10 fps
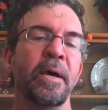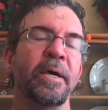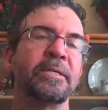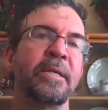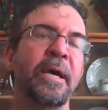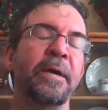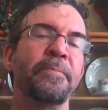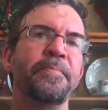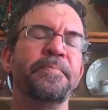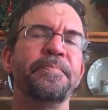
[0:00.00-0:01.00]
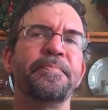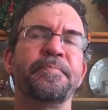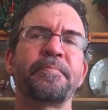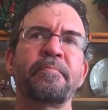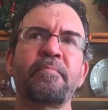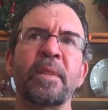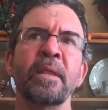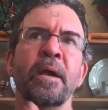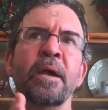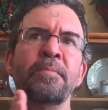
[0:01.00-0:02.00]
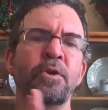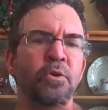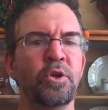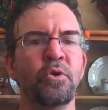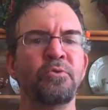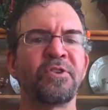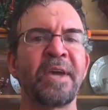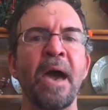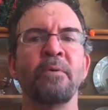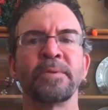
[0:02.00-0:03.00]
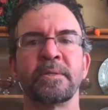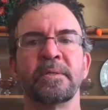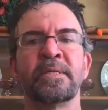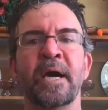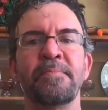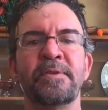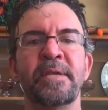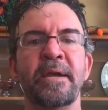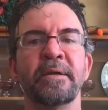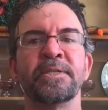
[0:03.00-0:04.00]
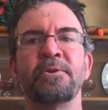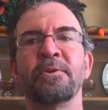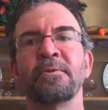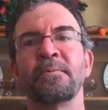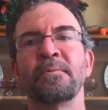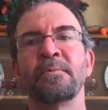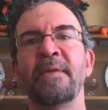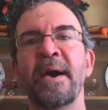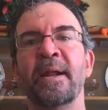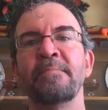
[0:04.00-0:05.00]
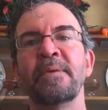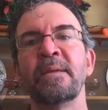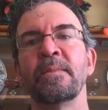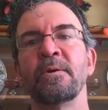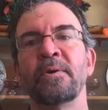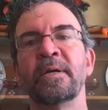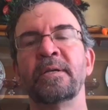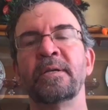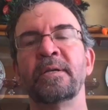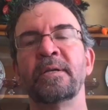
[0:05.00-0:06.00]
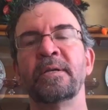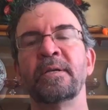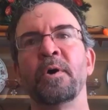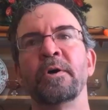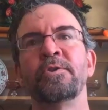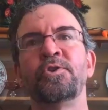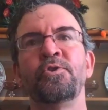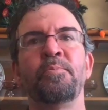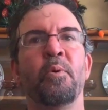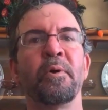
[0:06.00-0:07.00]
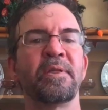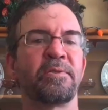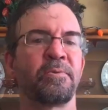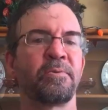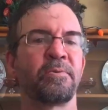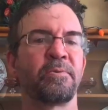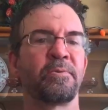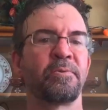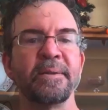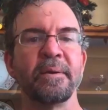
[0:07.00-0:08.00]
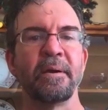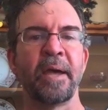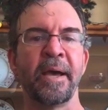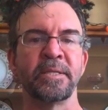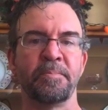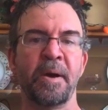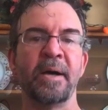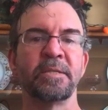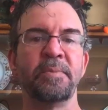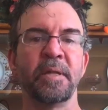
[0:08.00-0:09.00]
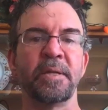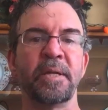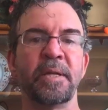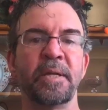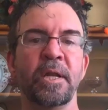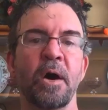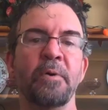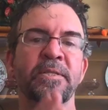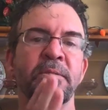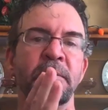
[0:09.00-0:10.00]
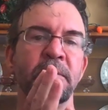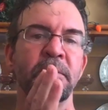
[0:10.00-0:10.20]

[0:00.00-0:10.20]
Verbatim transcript: is that um, you use count type data. So there, by that I mean there is no two point three eight as a possibility. You know, it's